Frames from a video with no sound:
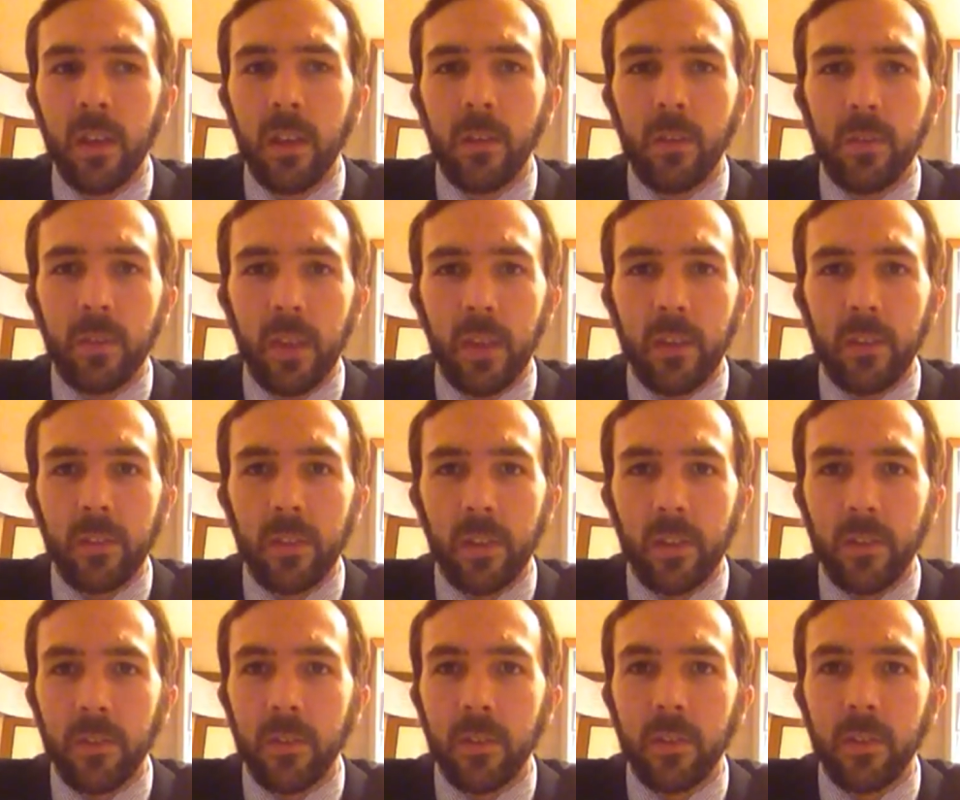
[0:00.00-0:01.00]
If sex
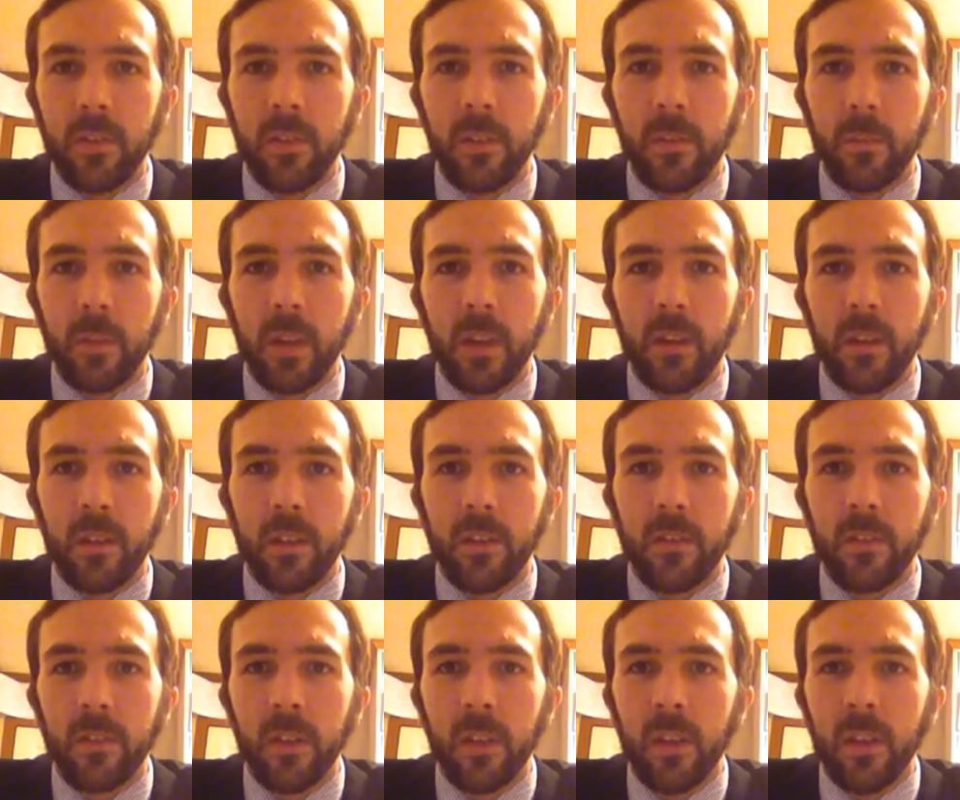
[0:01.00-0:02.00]
constituted a
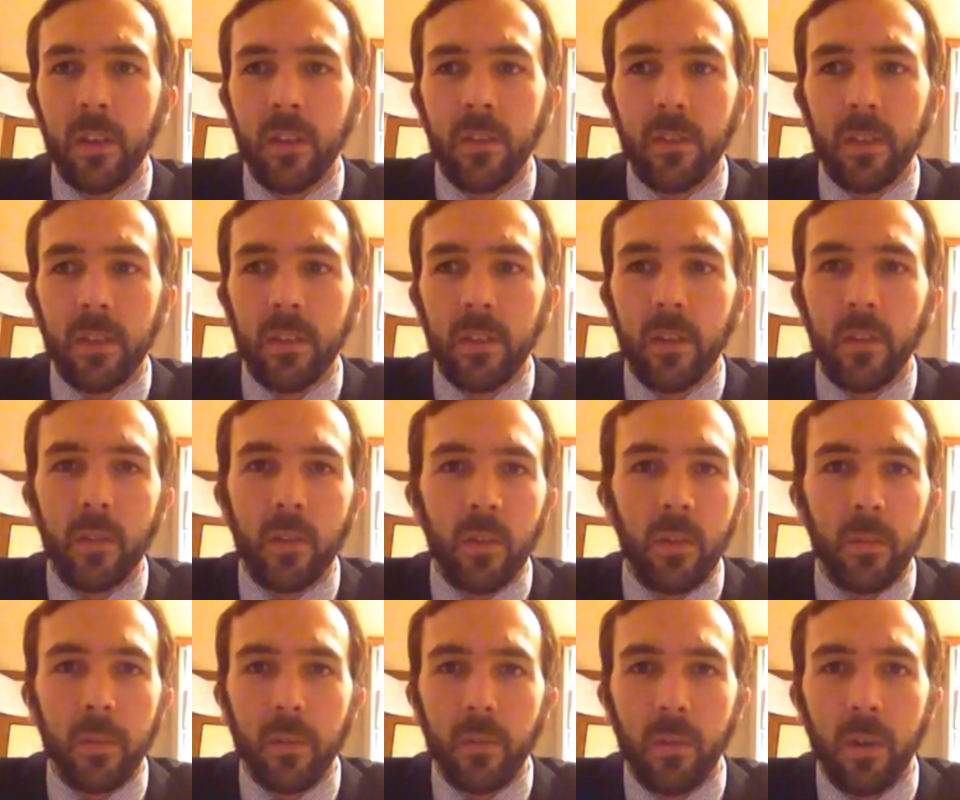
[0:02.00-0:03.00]
marriage, then they would
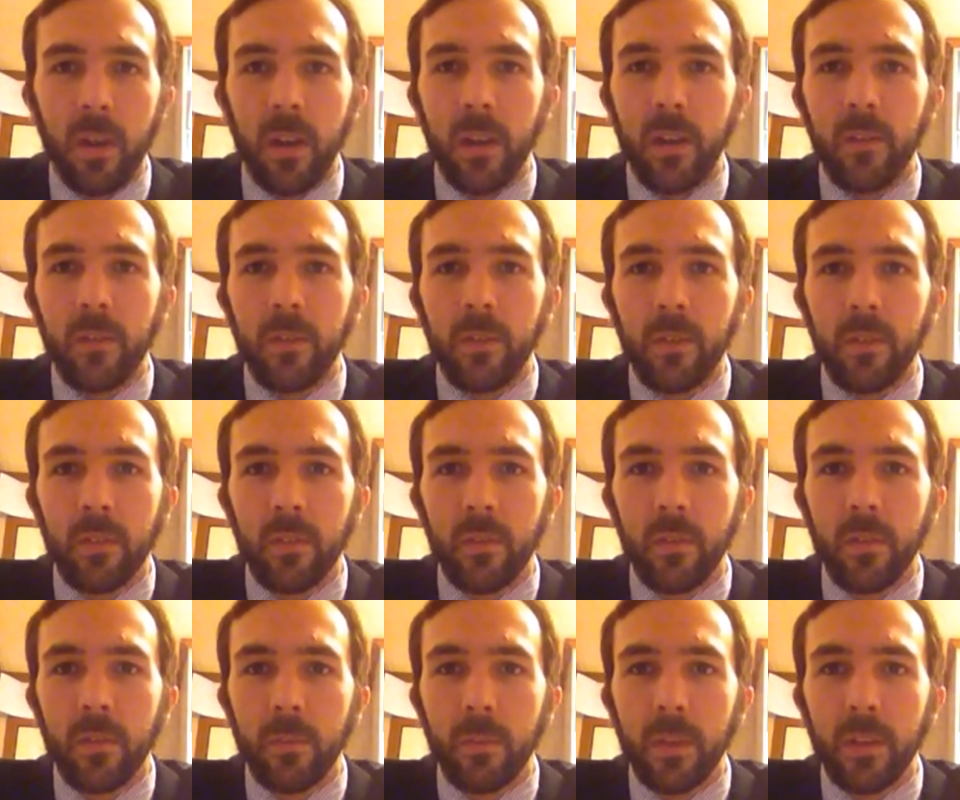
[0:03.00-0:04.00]
all be wives. There
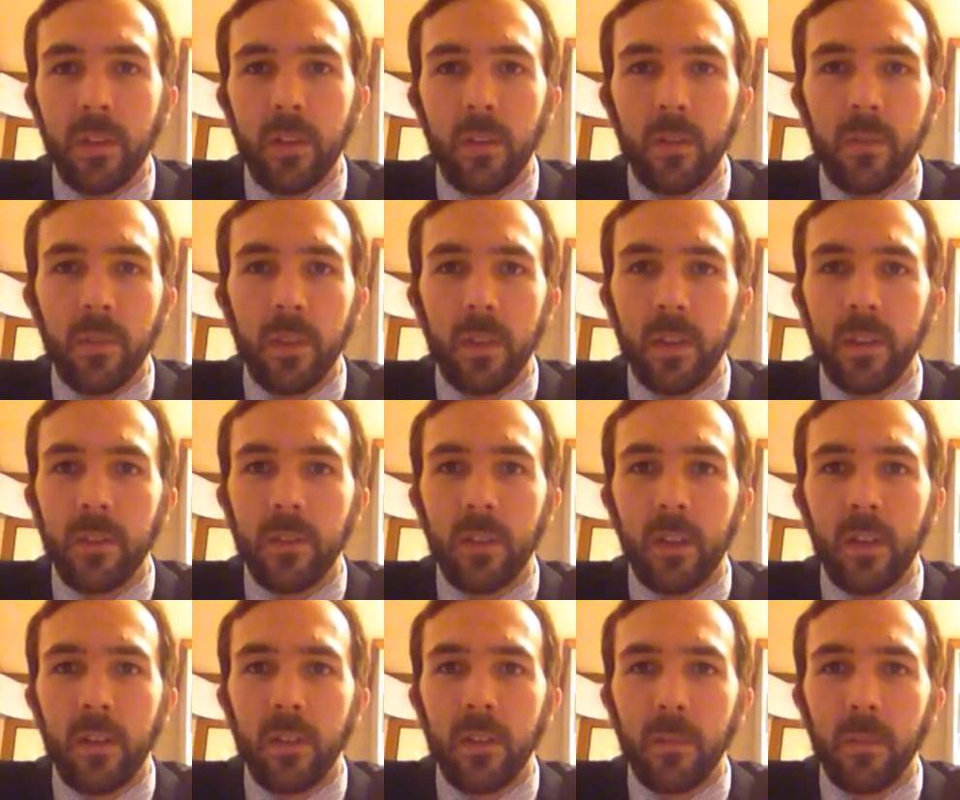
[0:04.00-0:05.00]
would be no thing as
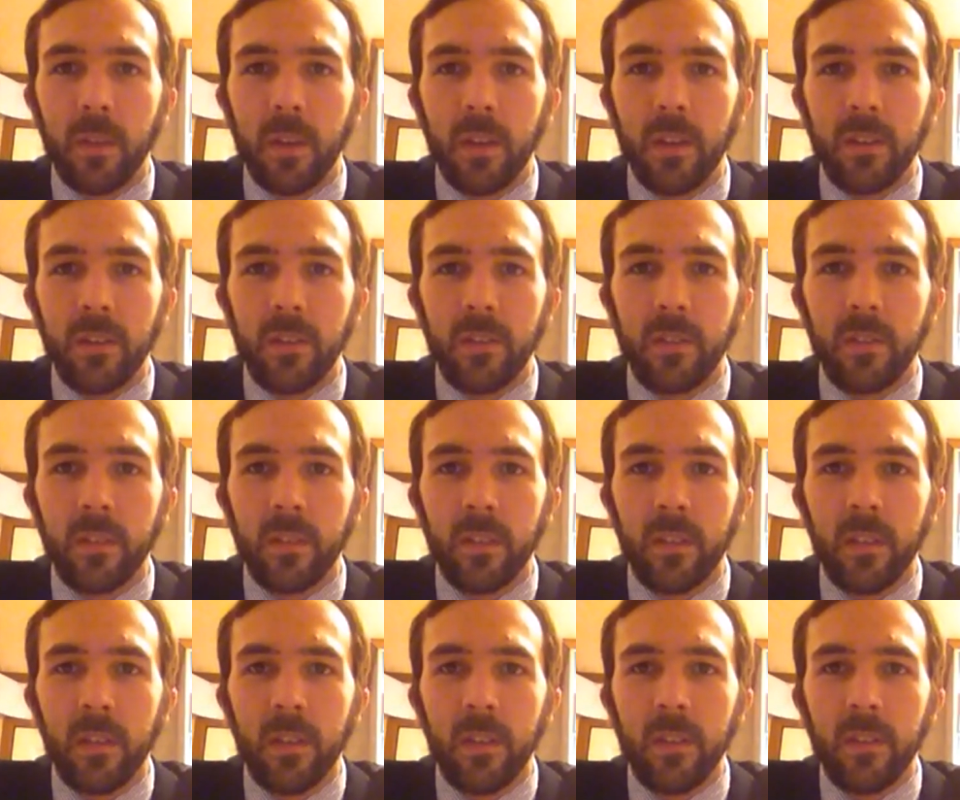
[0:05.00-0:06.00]
concubines.
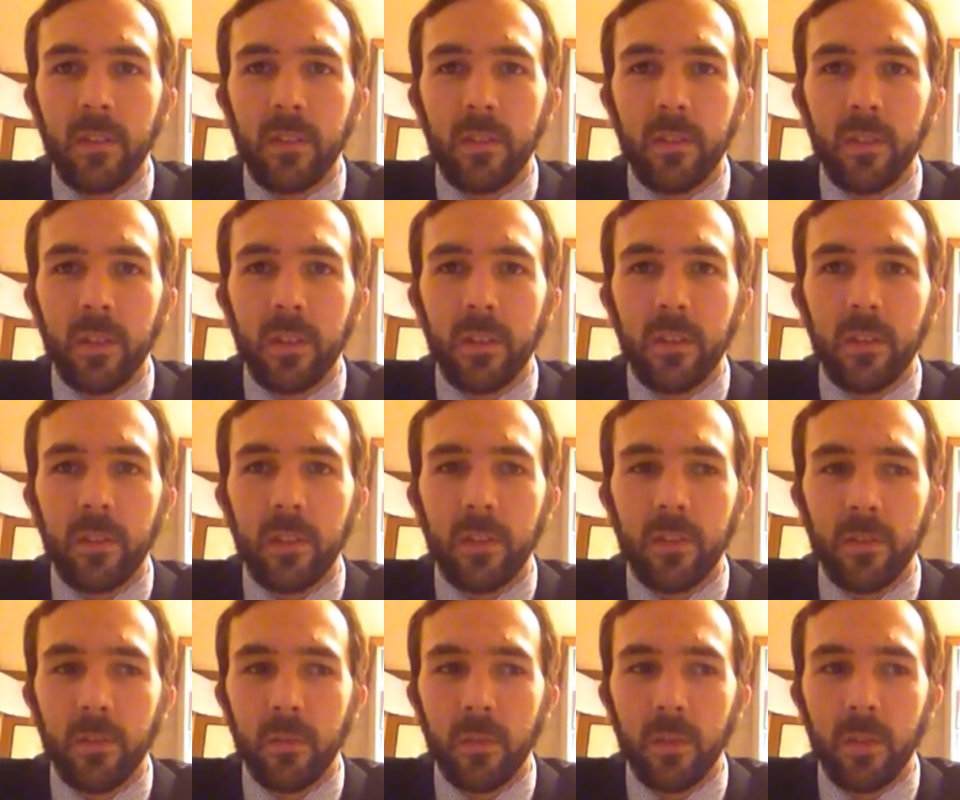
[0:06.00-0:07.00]
So that just
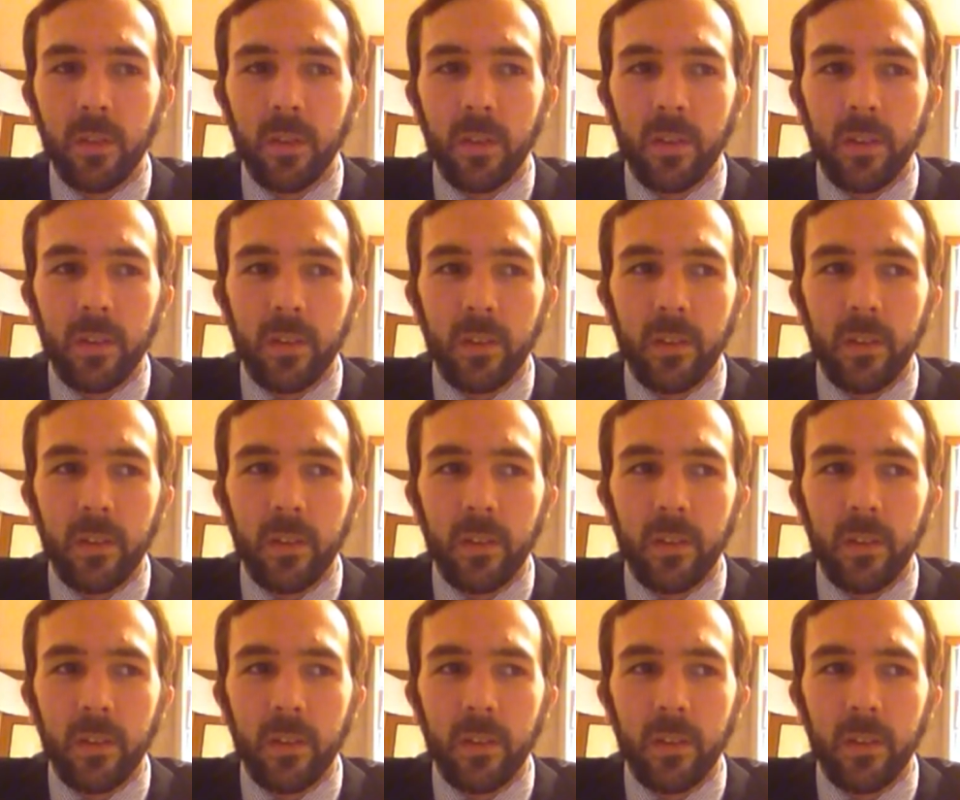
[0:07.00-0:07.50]
doesn't work.